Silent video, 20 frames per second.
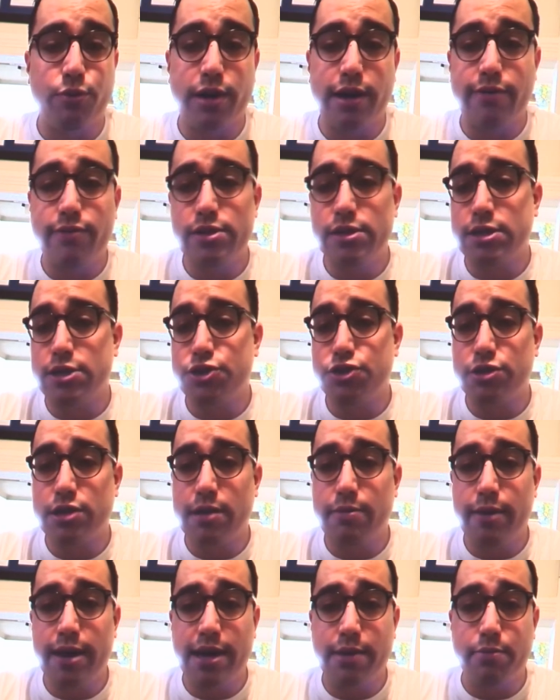for whatever decision
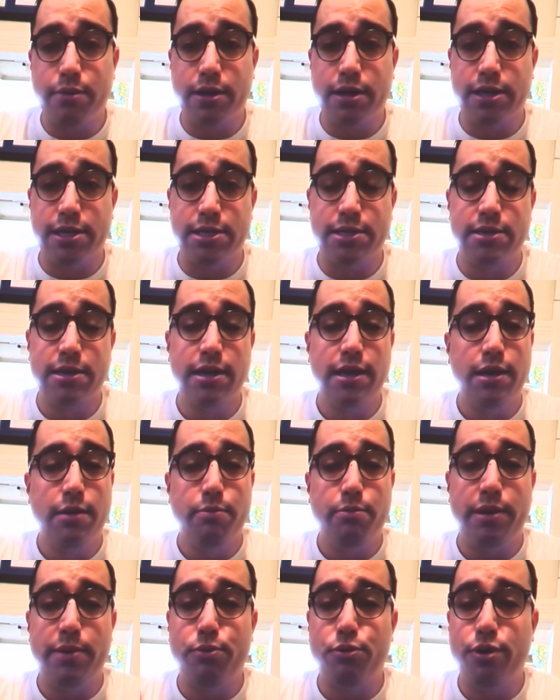they make, because
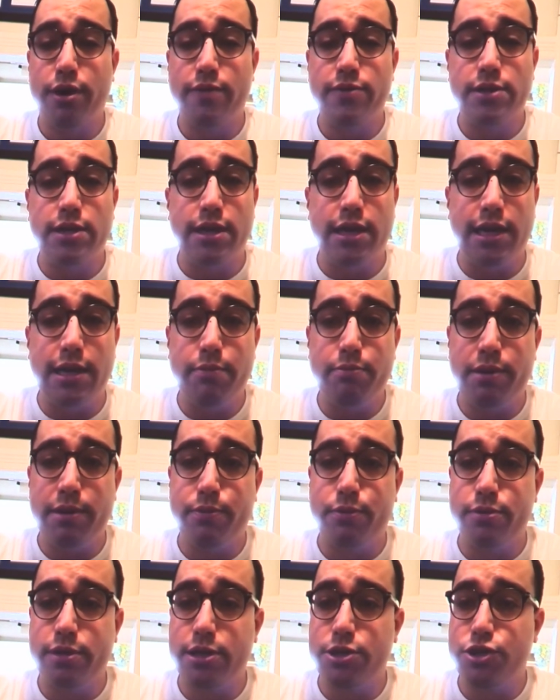people have to eat,
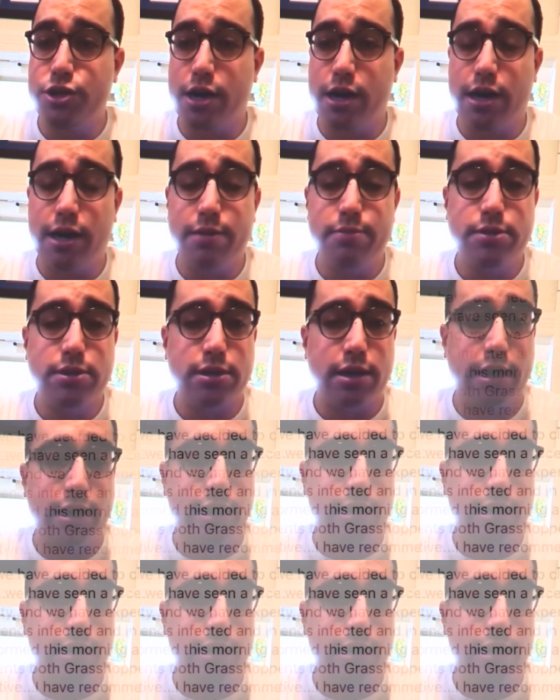people need jobs,